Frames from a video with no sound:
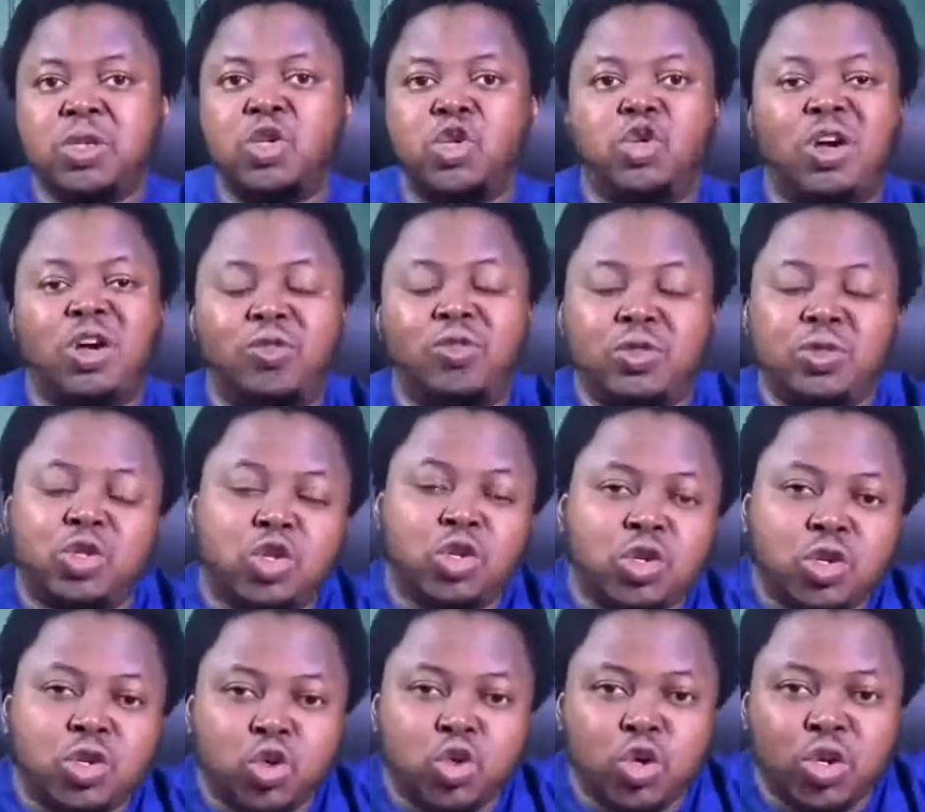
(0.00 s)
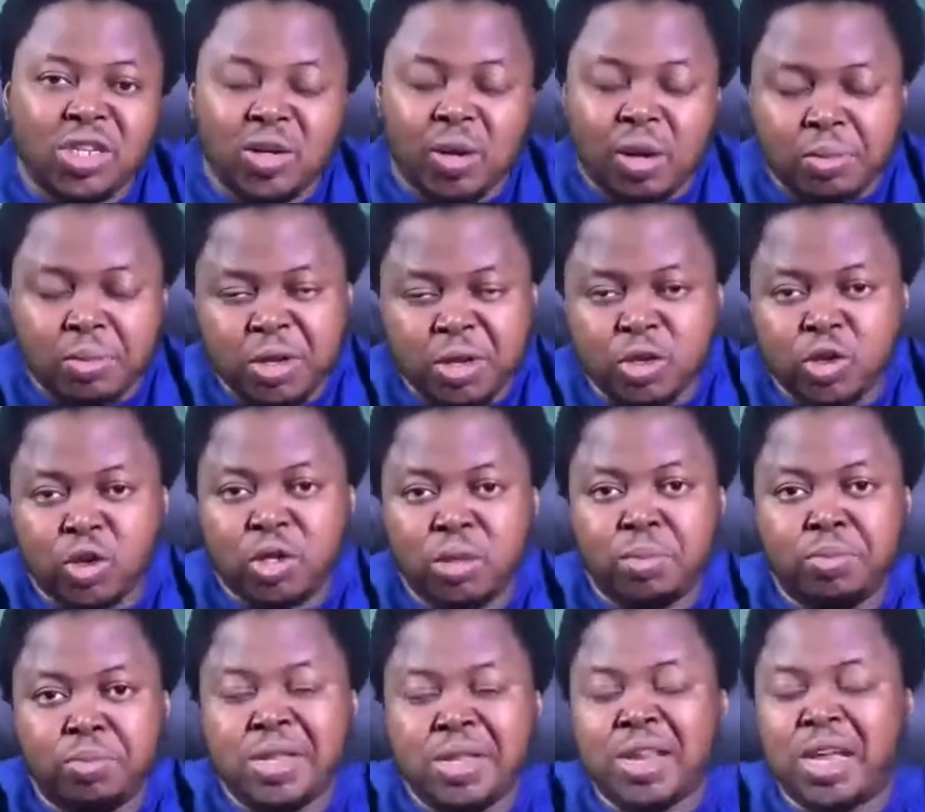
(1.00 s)
You have tokens that are built on the
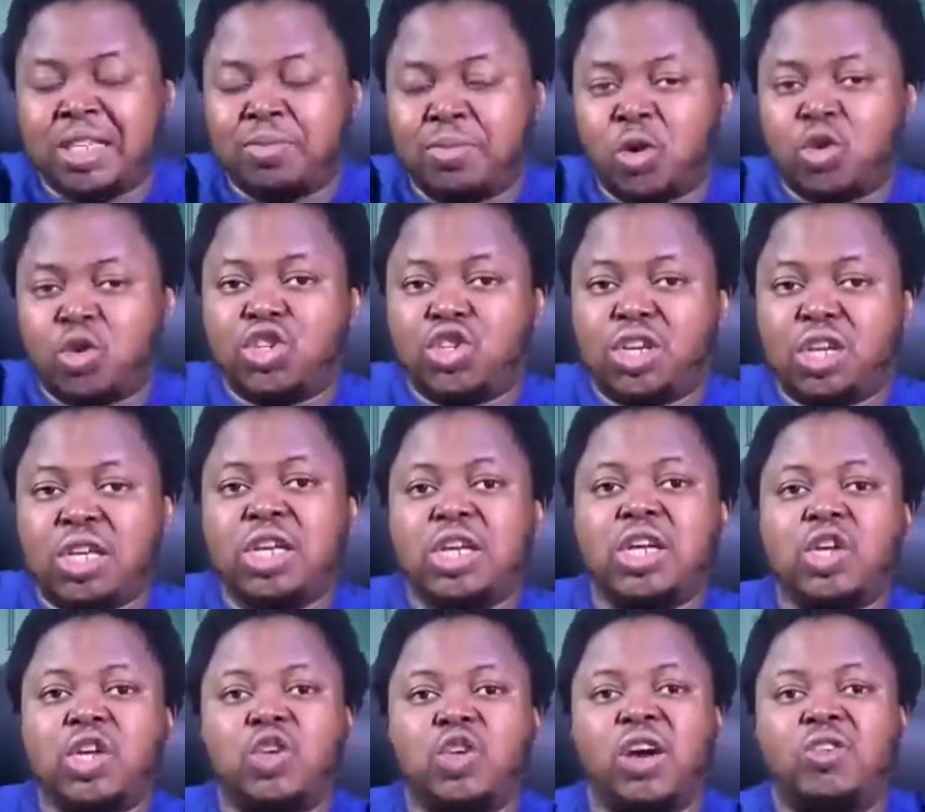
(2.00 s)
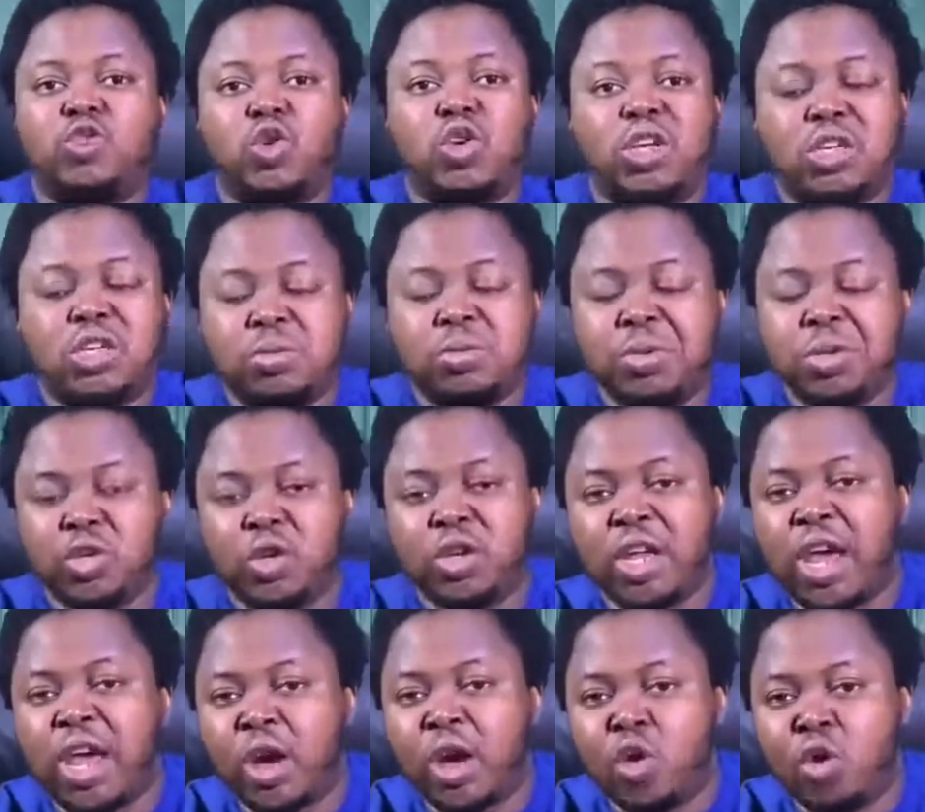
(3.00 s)
Binance blockchain. You have tokens built on the
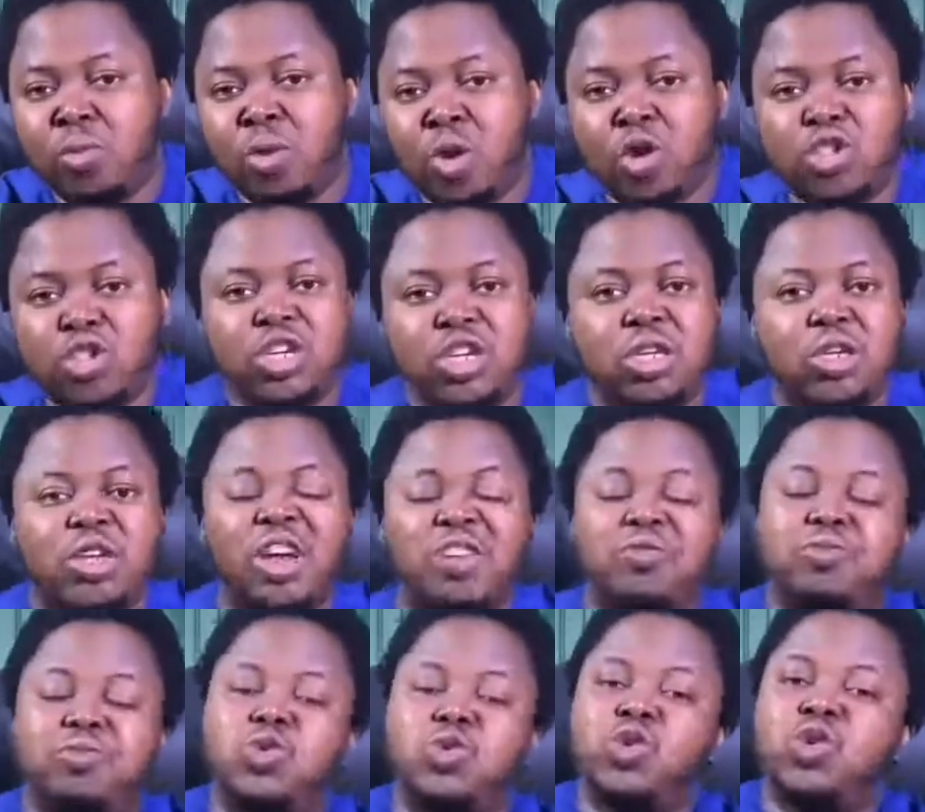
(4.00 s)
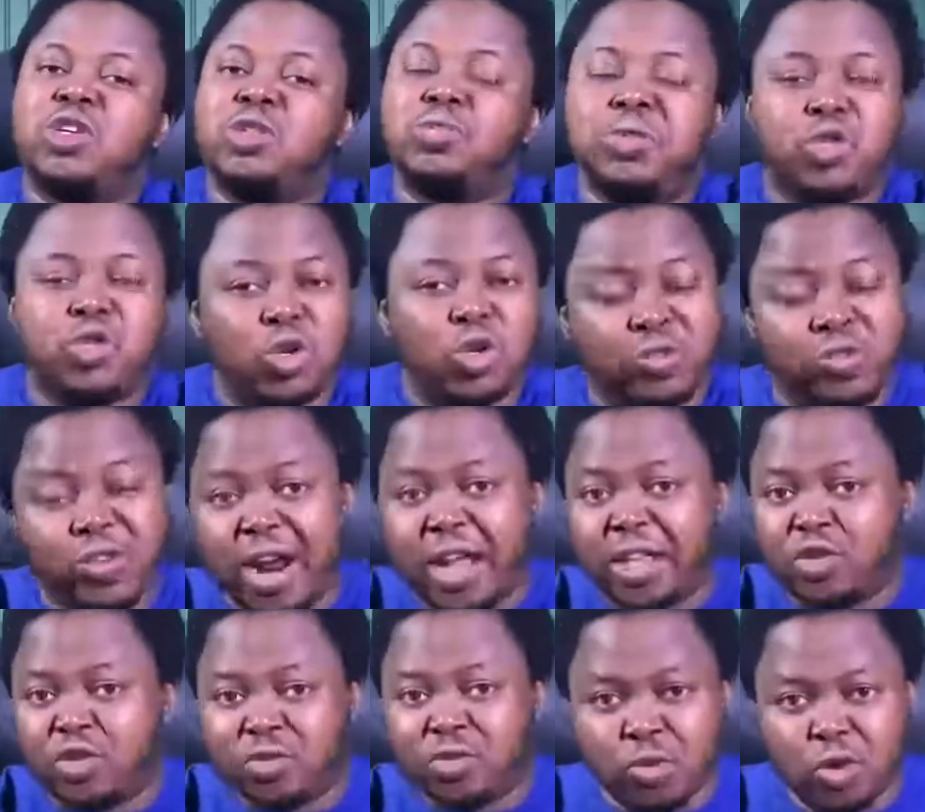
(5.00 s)
Echo blockchain. You have tokens built on a
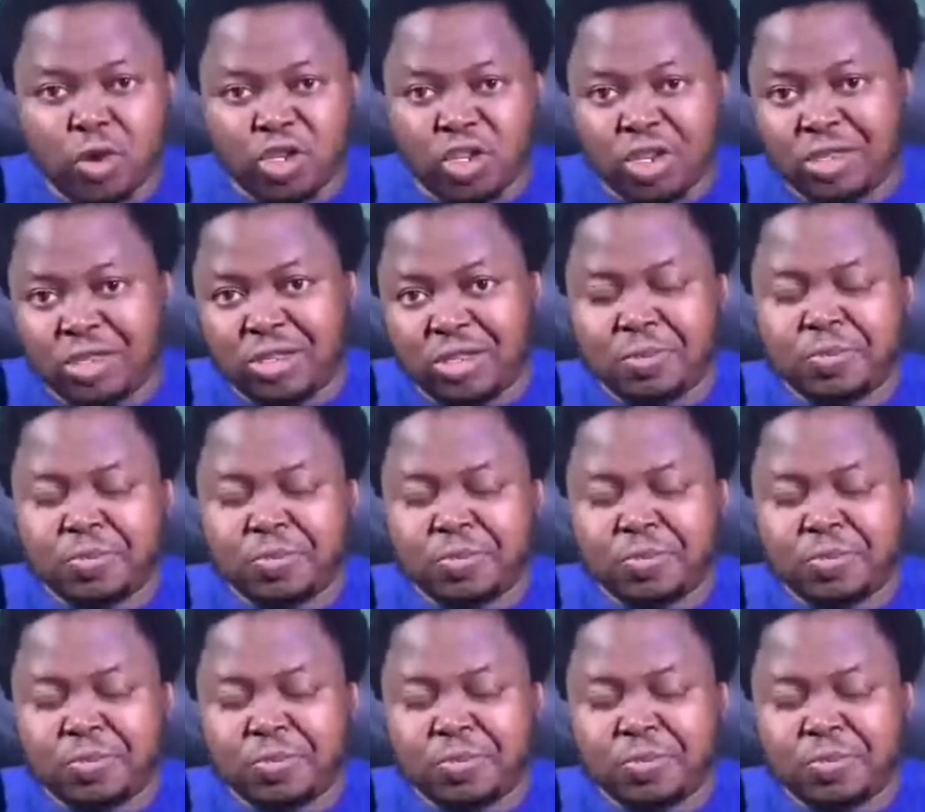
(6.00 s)
variety of blockchains,